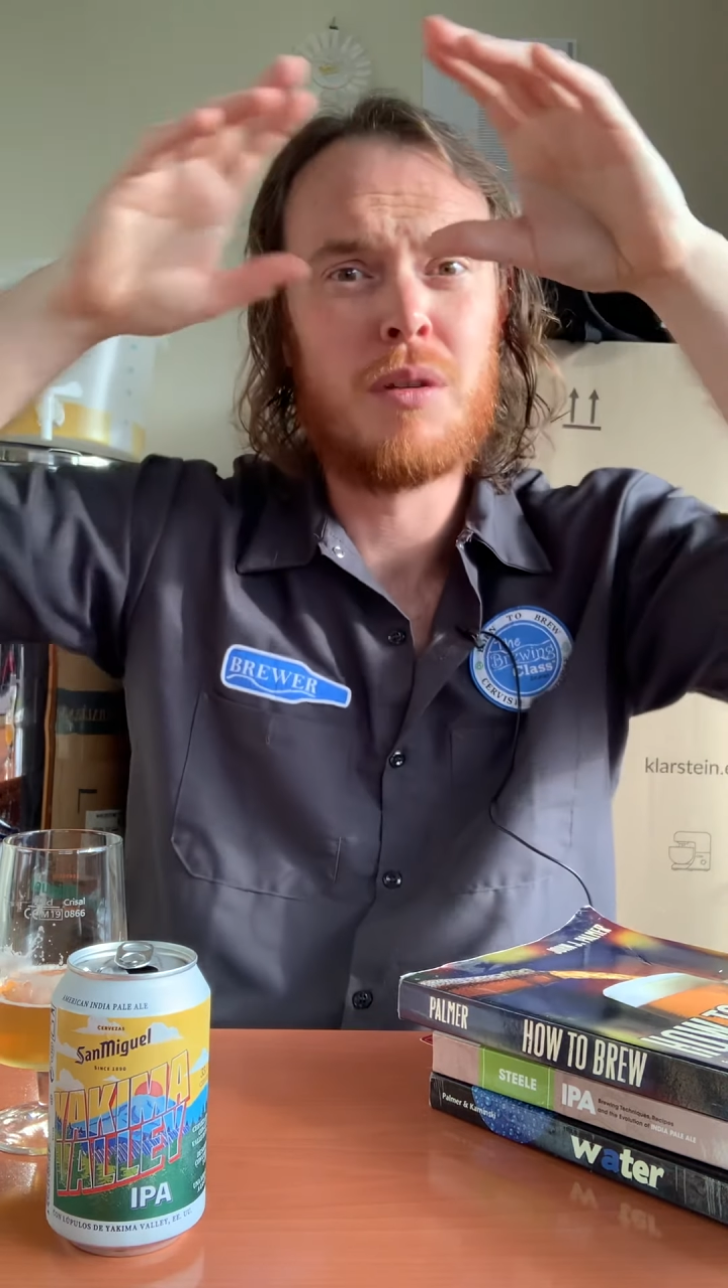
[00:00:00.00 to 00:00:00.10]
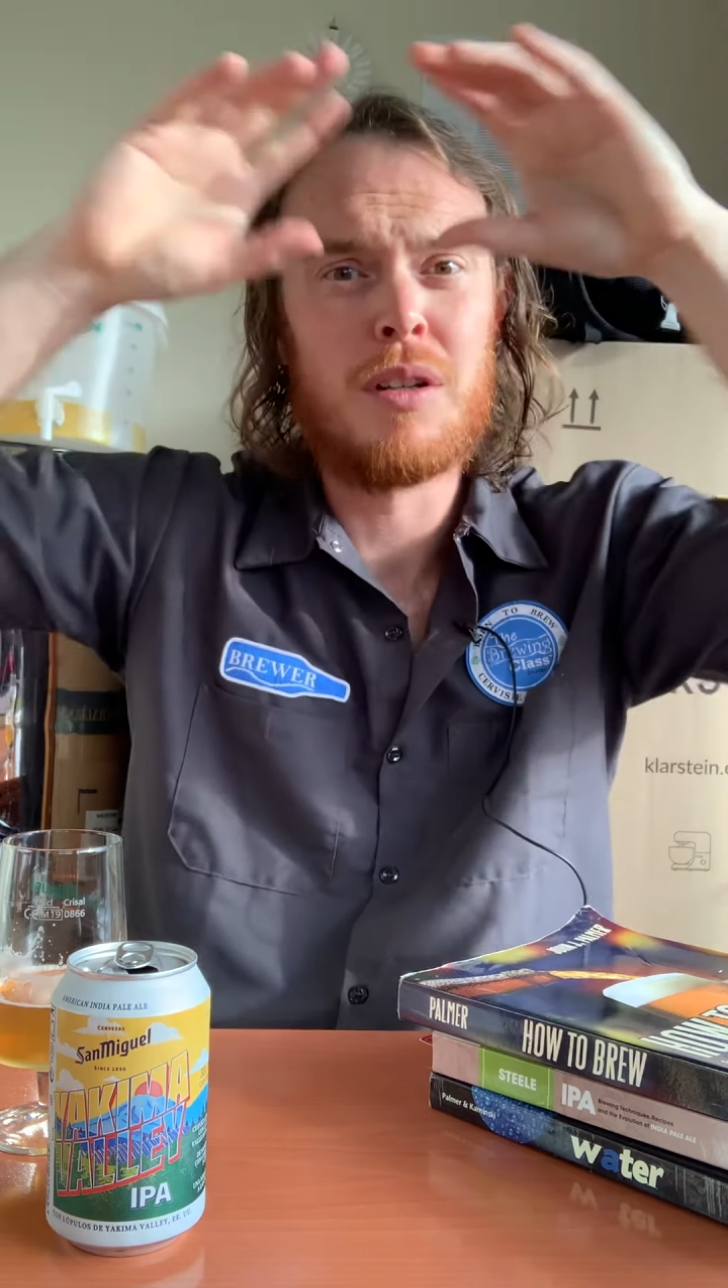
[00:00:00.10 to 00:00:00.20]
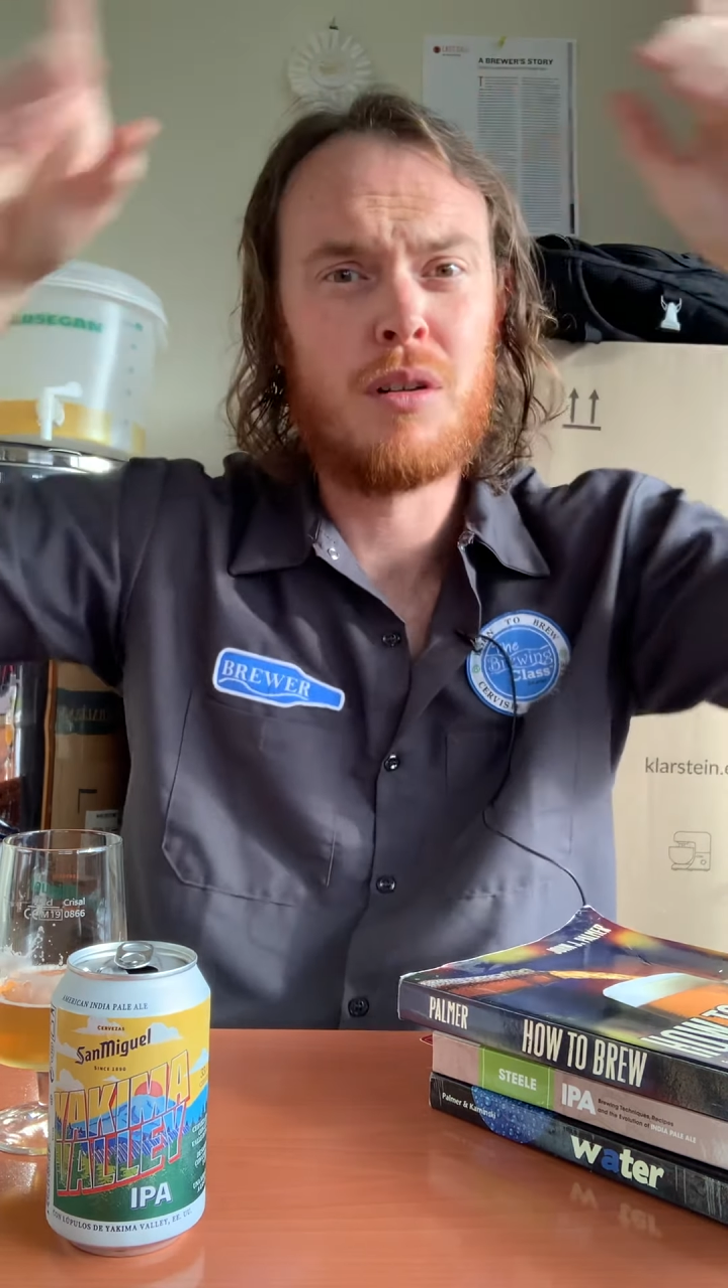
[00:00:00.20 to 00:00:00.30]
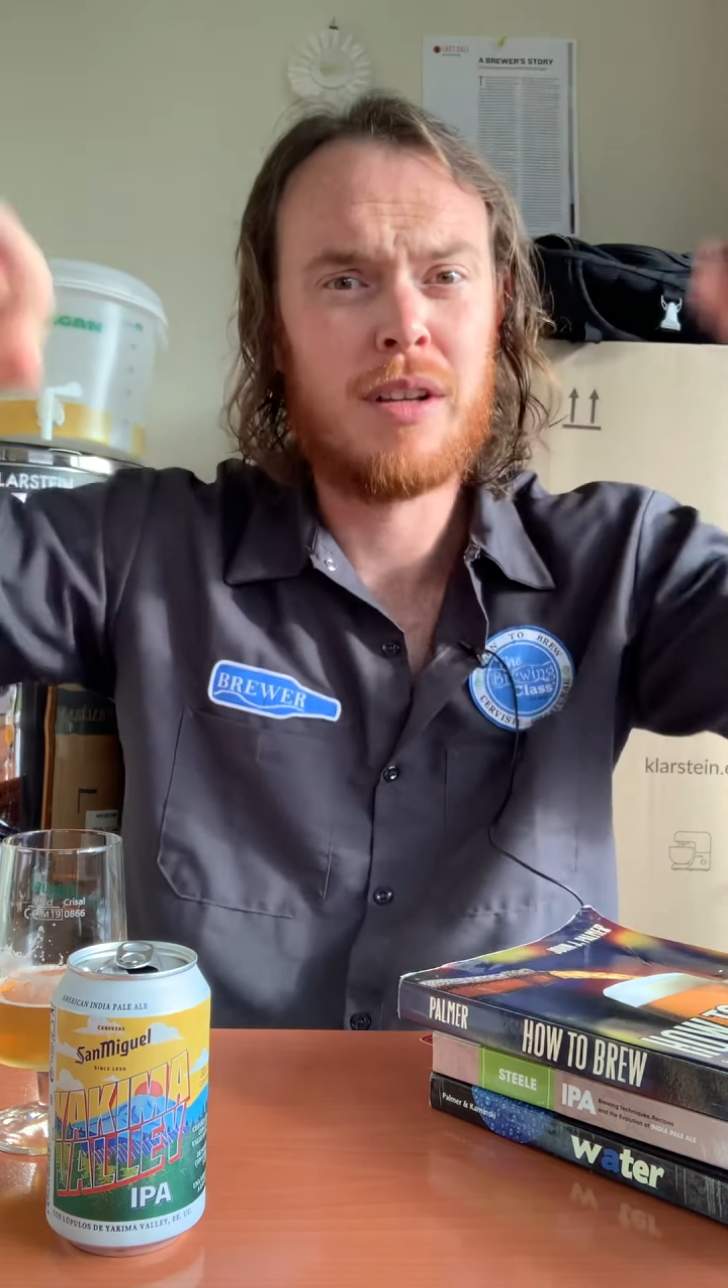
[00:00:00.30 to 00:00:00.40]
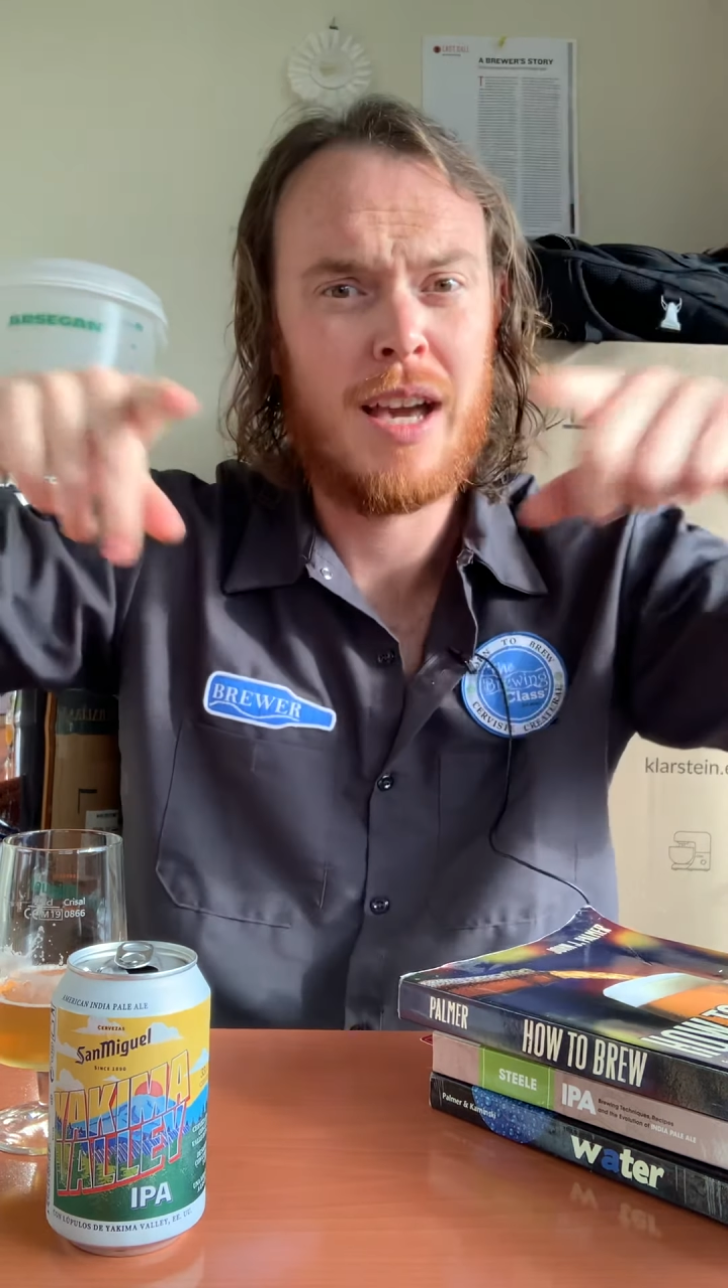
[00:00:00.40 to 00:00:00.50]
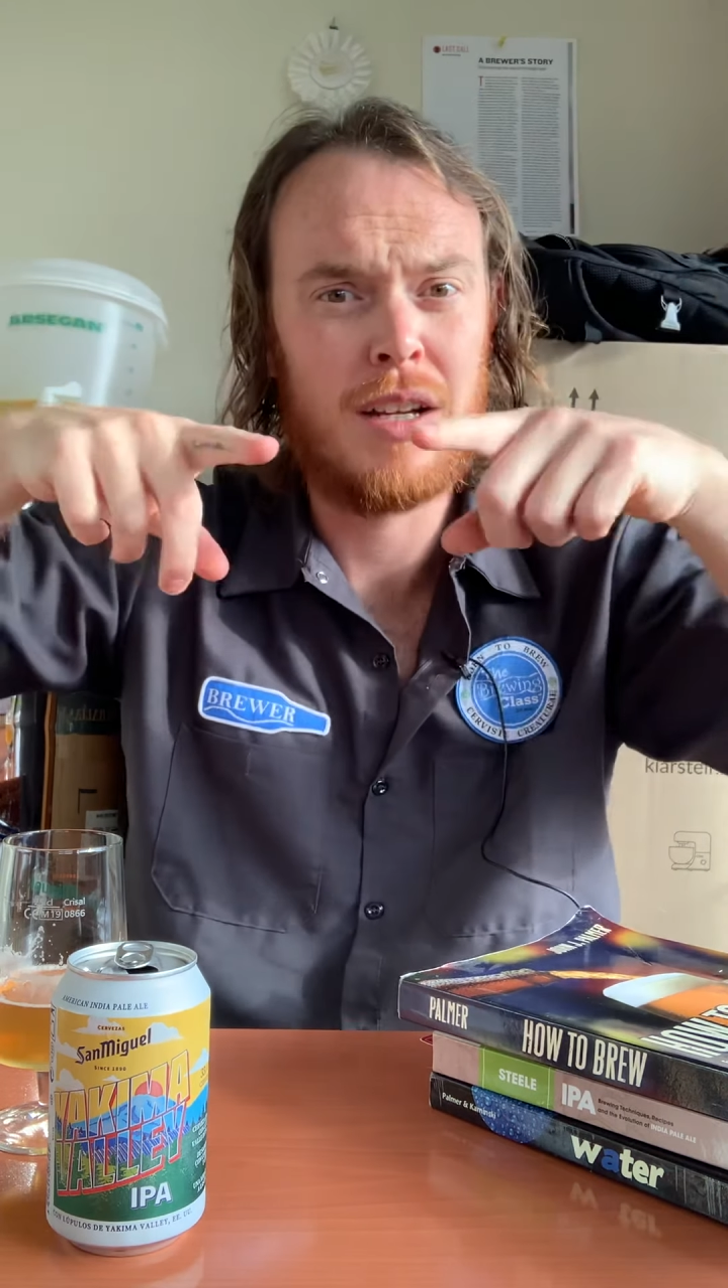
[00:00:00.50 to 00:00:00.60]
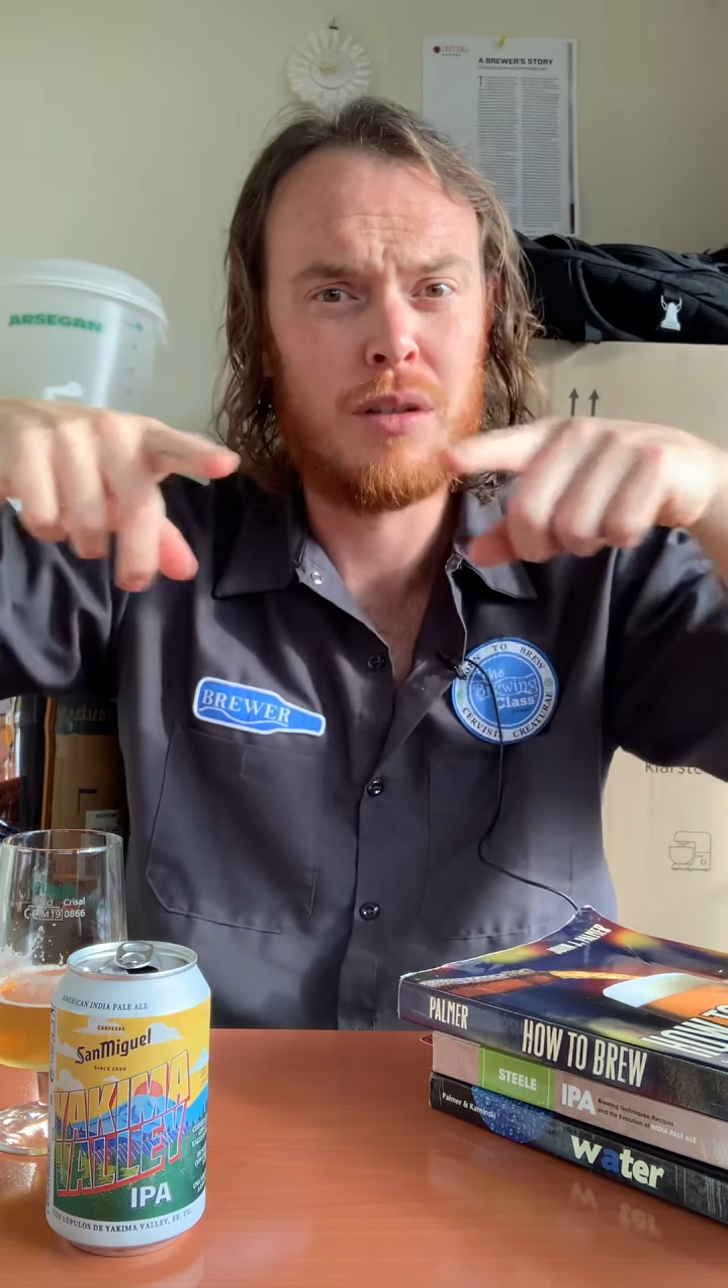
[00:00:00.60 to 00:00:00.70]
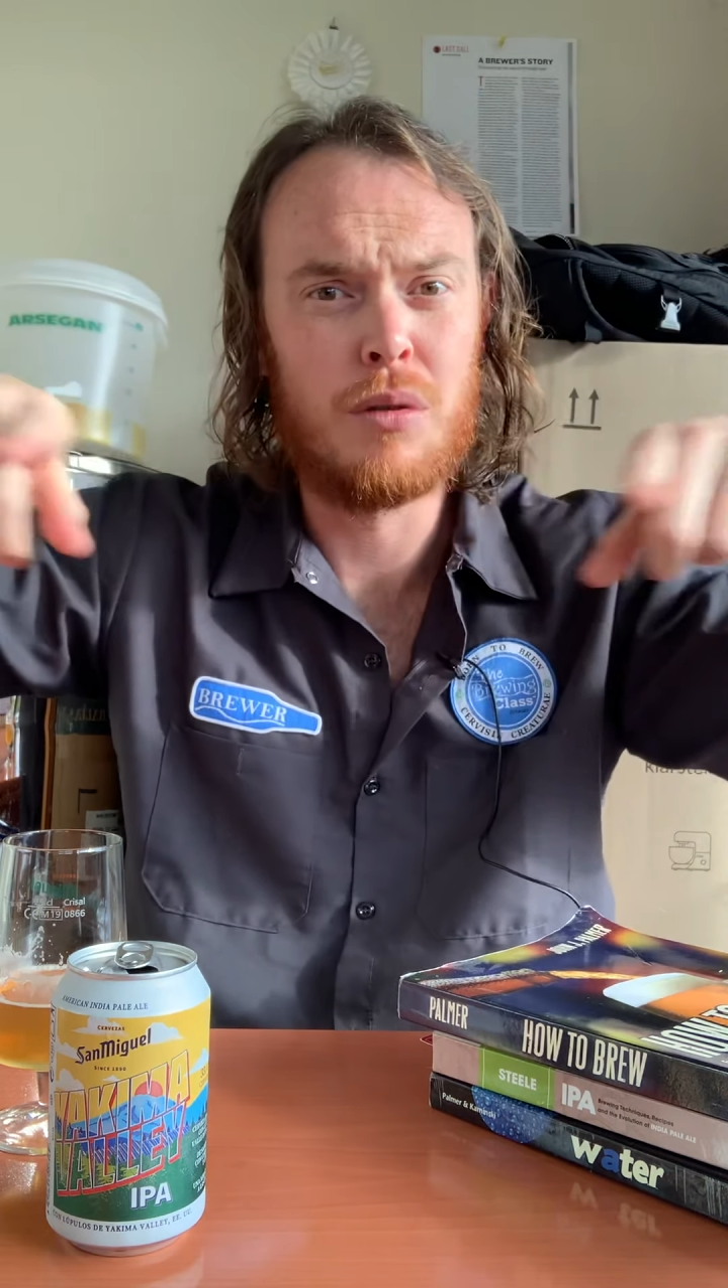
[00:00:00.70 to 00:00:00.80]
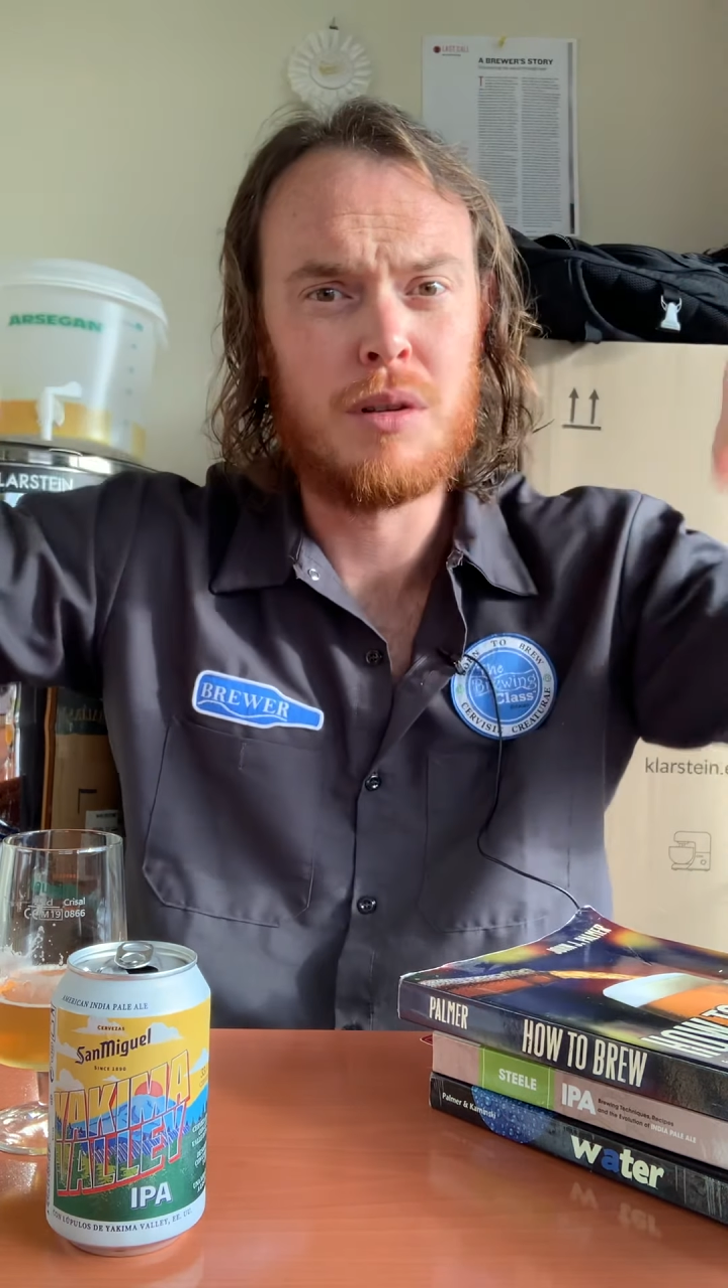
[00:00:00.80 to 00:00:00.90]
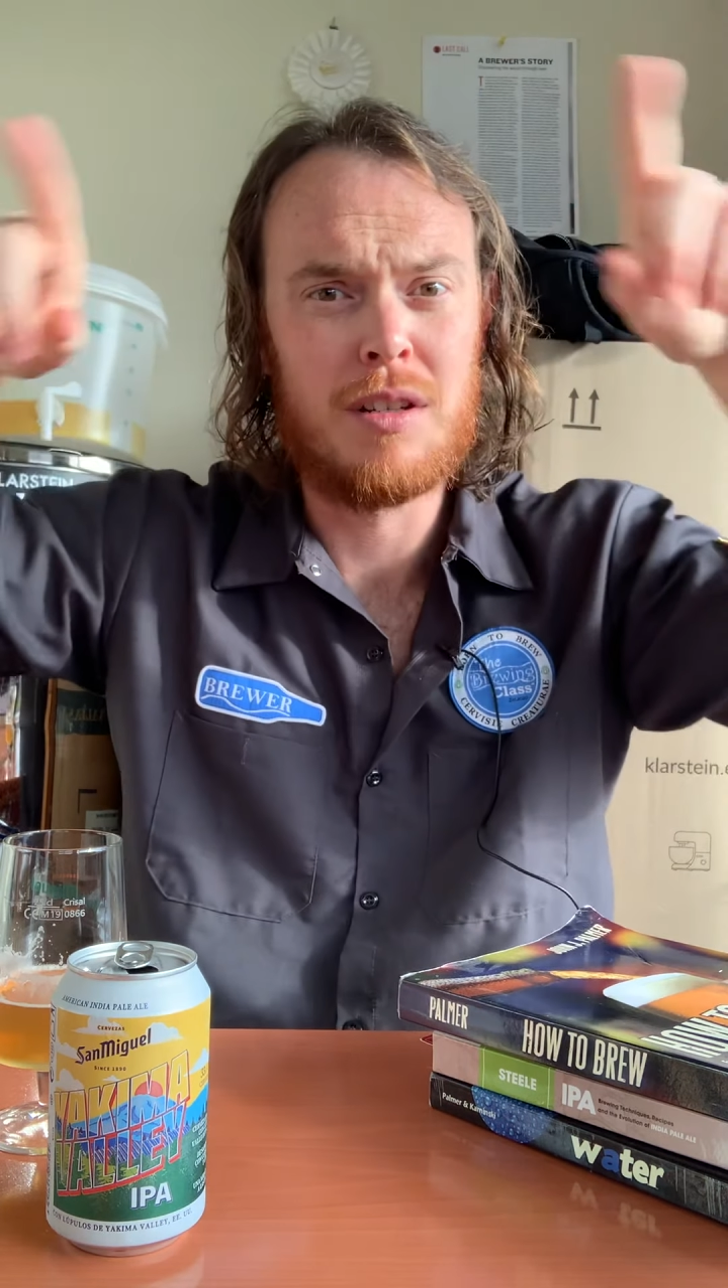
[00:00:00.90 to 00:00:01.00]
in all
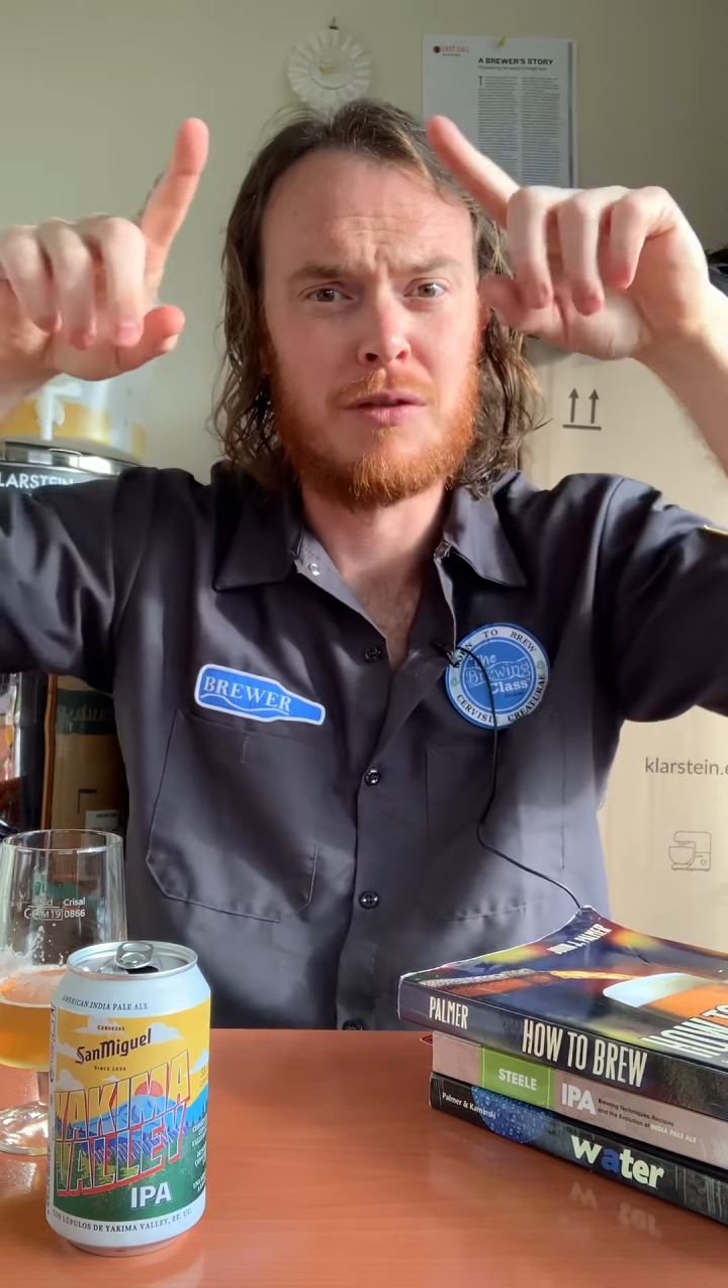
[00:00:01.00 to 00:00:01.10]
categories